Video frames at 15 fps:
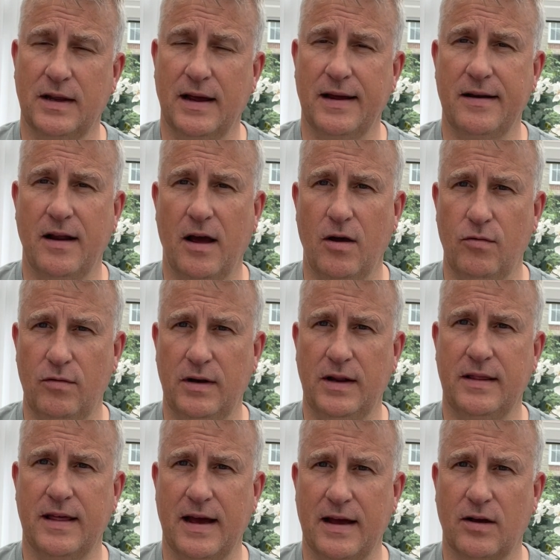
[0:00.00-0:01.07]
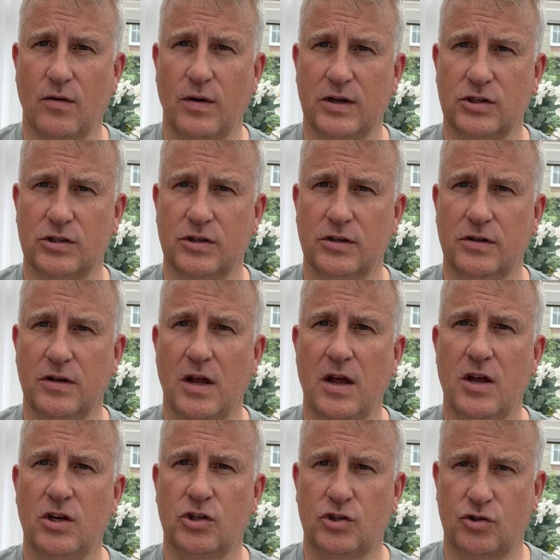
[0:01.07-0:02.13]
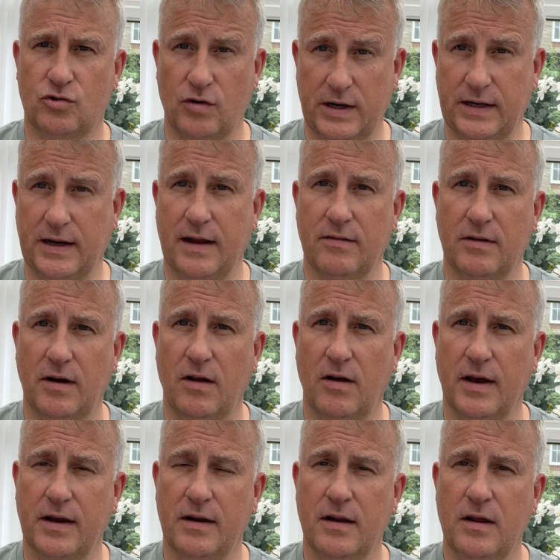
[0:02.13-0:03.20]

and only that question straight down the line.